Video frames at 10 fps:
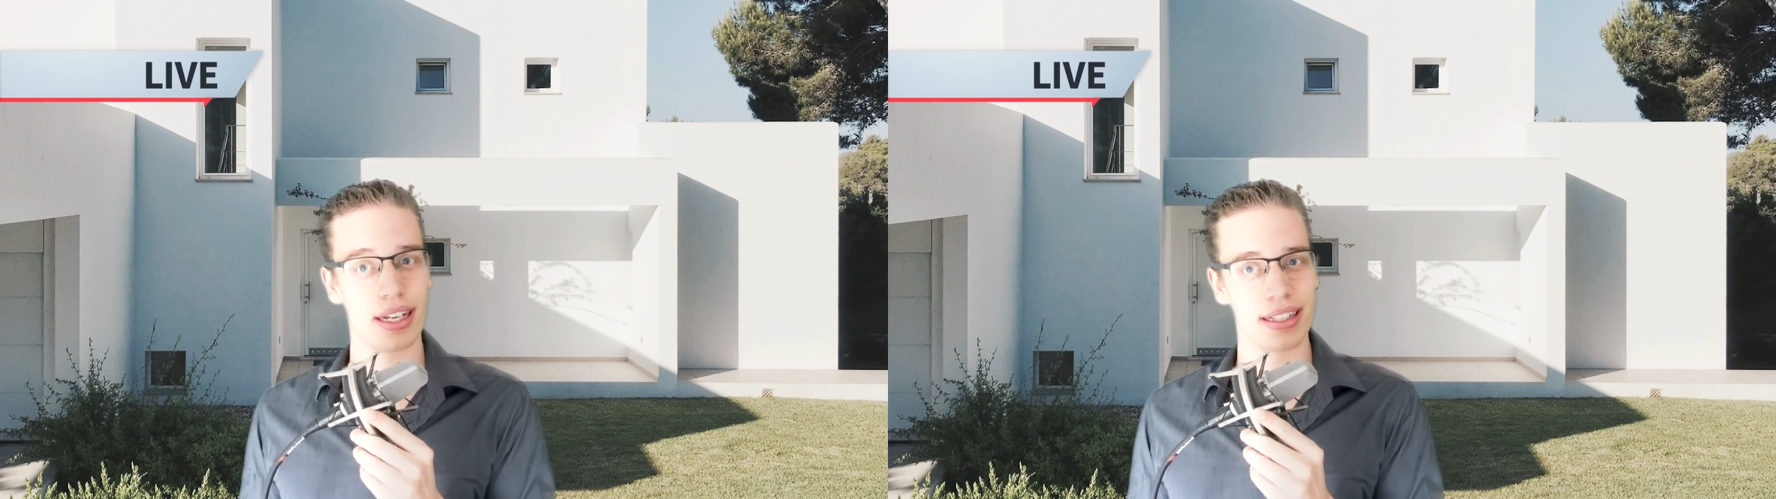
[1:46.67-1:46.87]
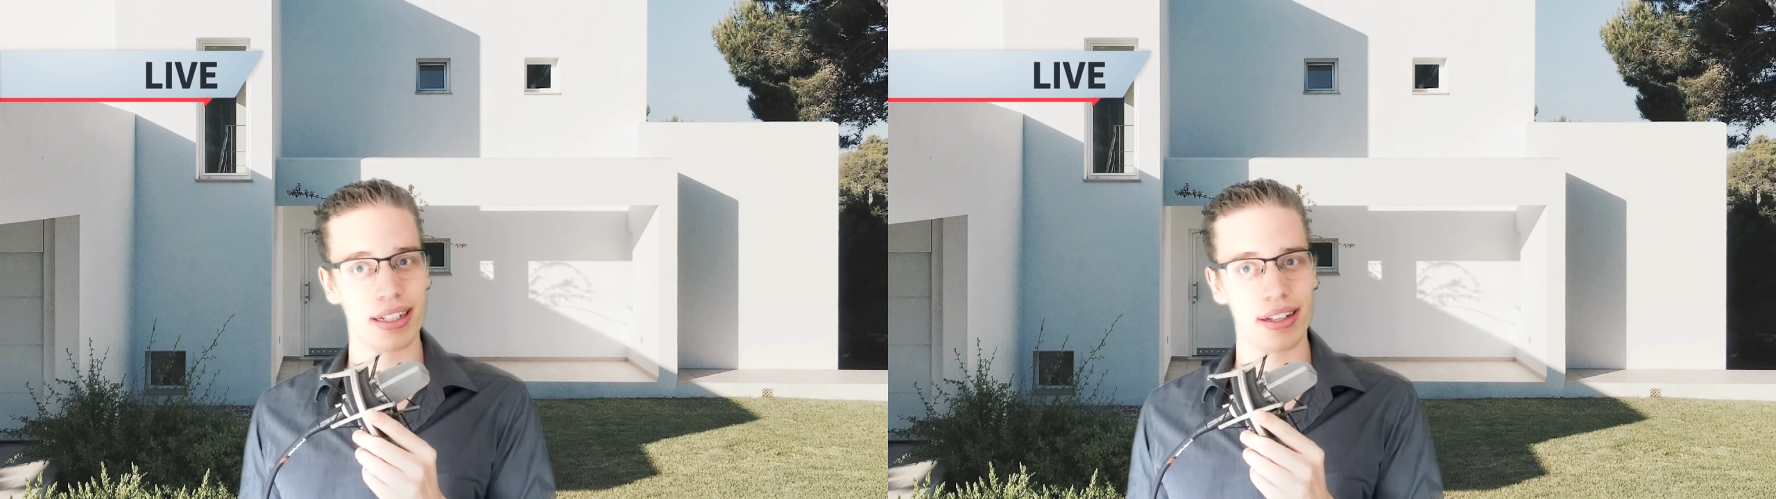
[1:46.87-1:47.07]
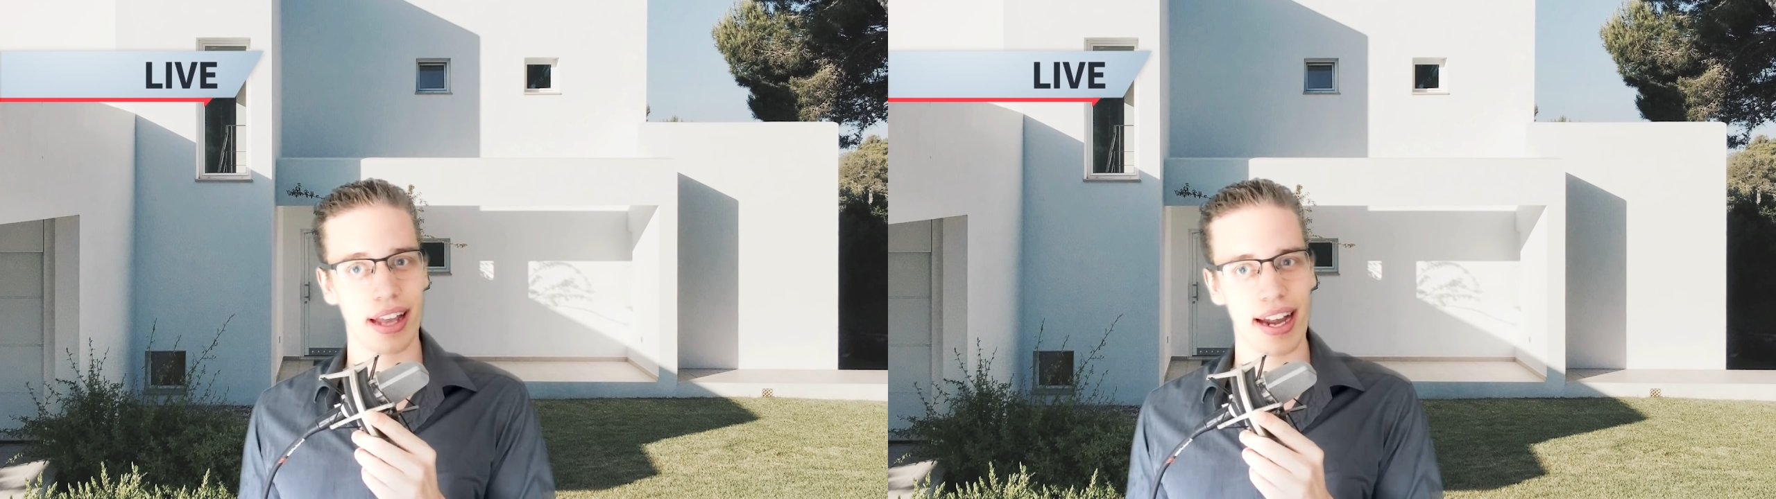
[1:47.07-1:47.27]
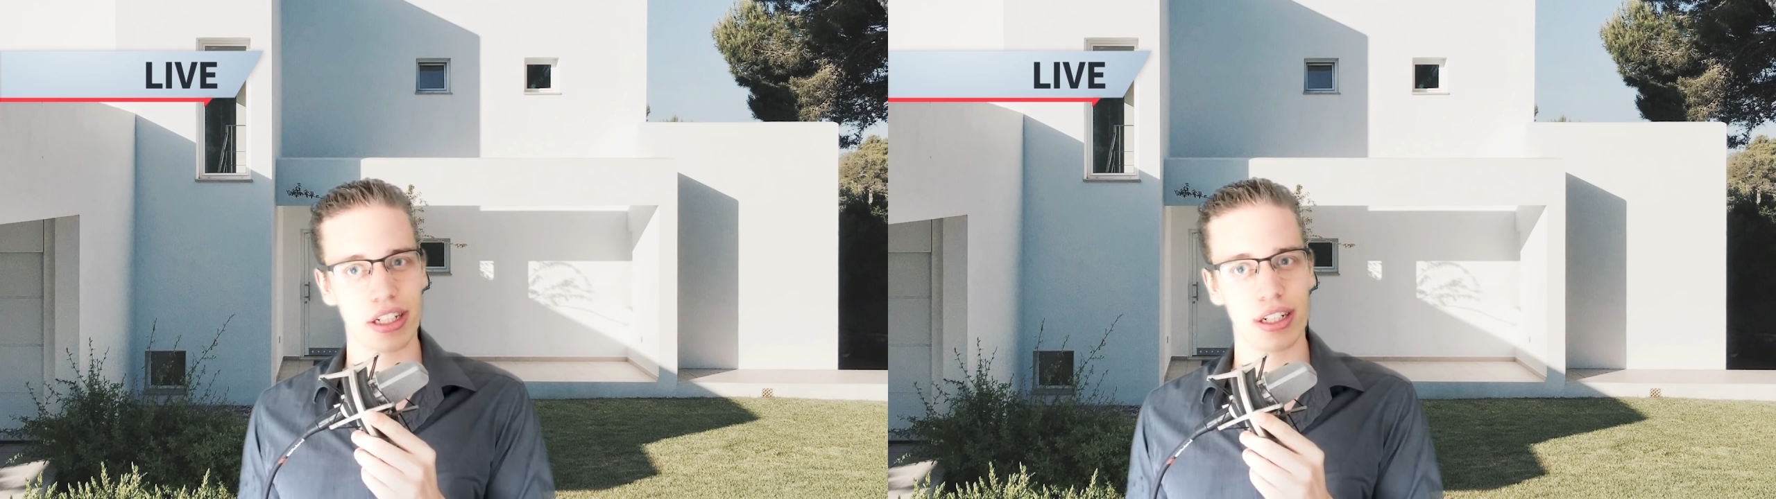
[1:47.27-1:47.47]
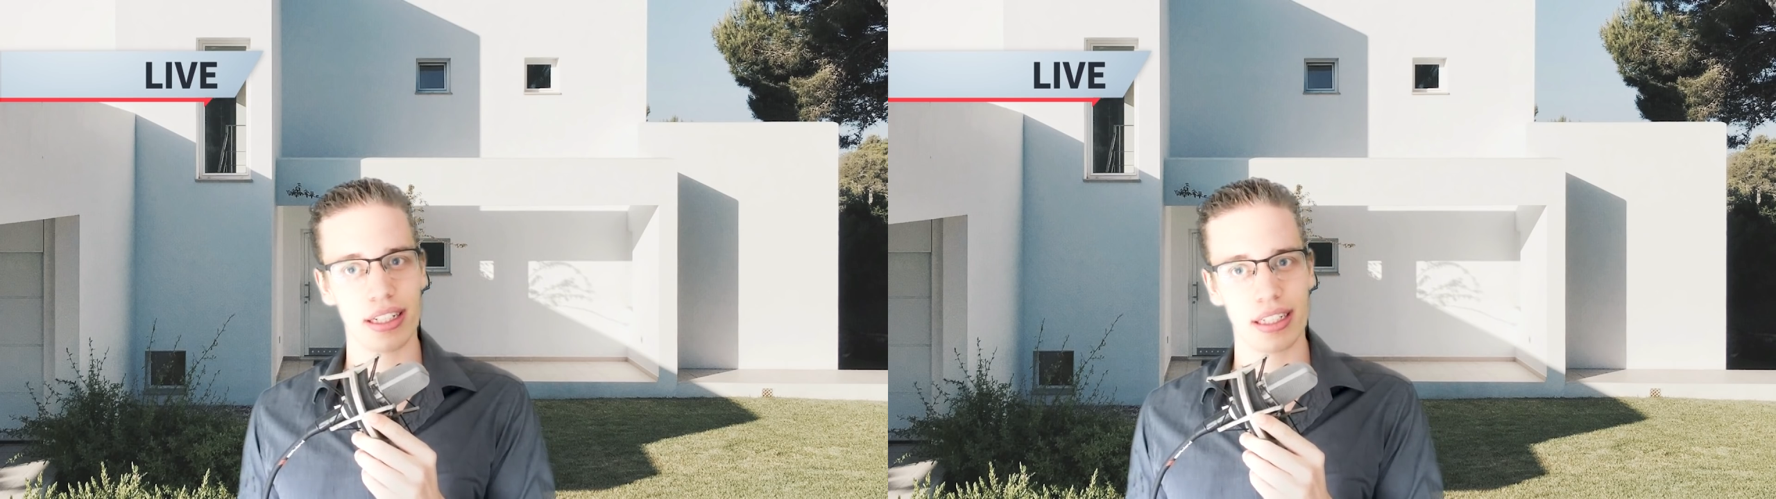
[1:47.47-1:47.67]
didn't
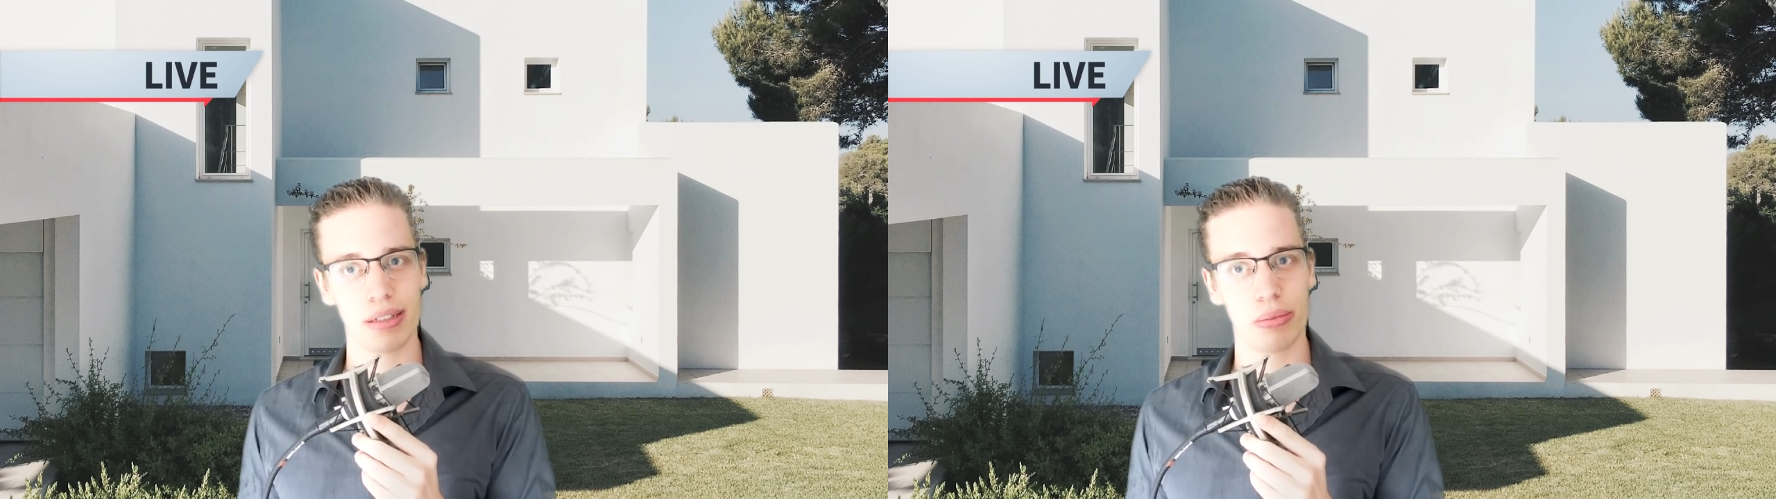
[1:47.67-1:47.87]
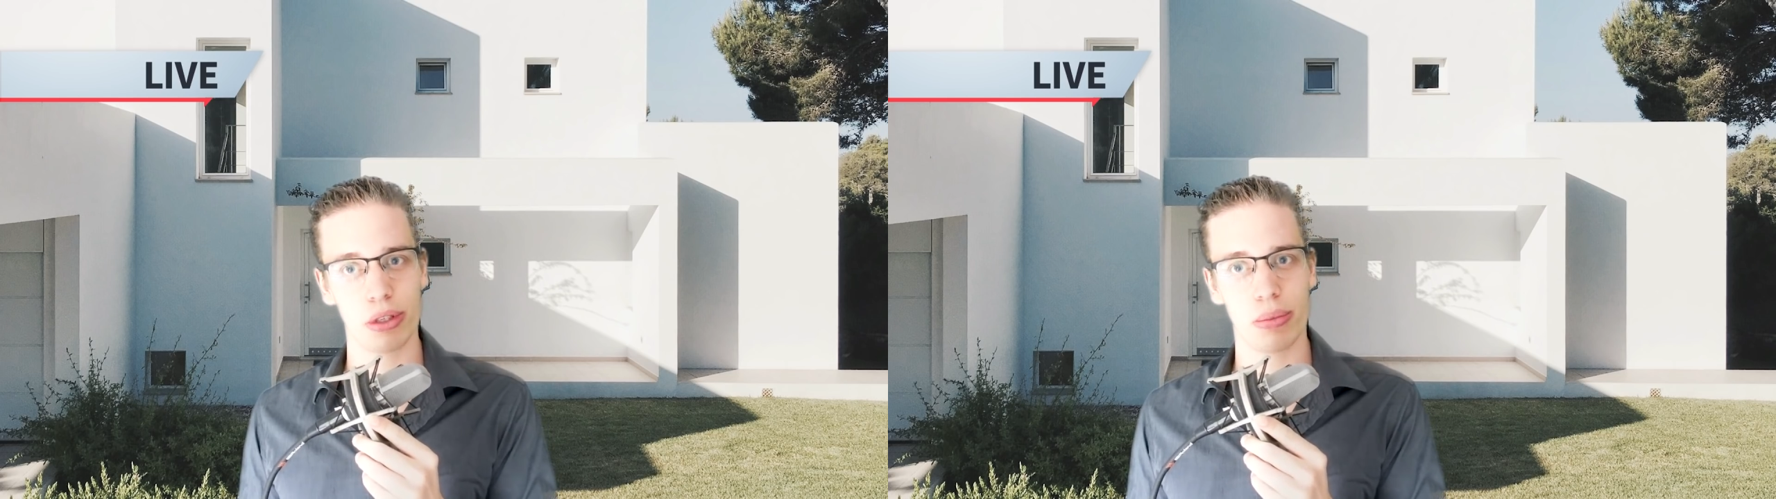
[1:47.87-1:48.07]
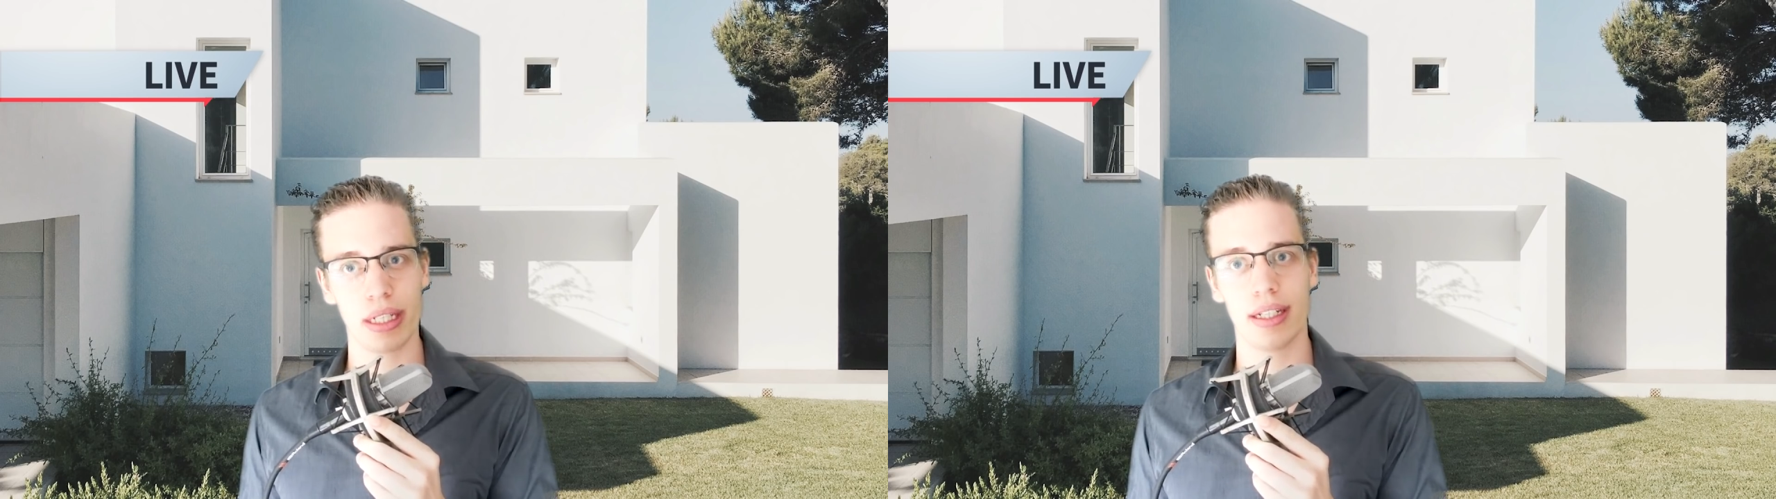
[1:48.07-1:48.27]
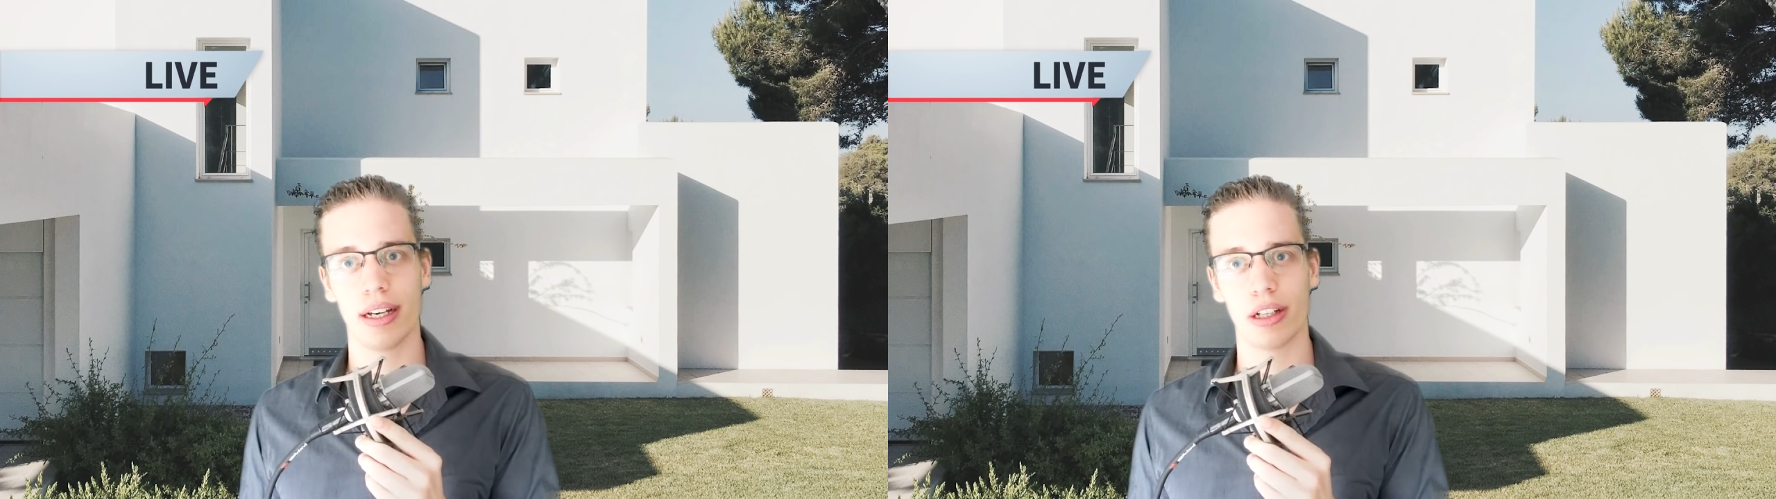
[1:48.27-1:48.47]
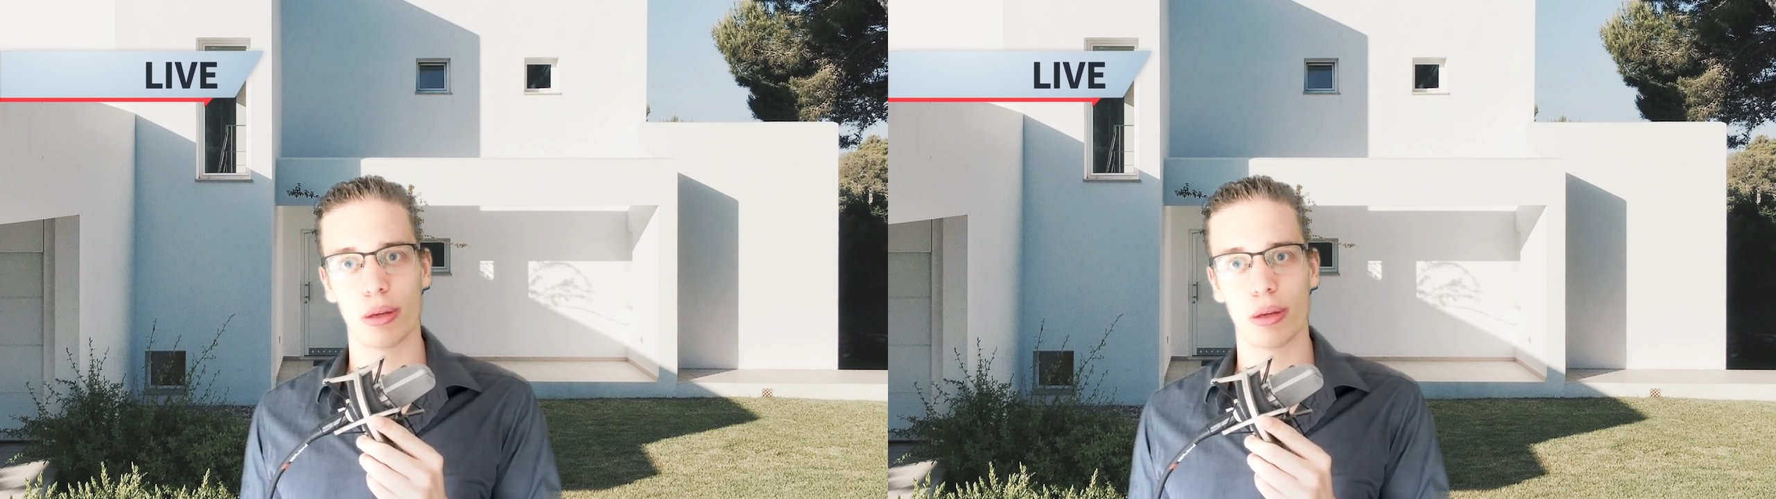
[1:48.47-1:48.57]
actually seem to be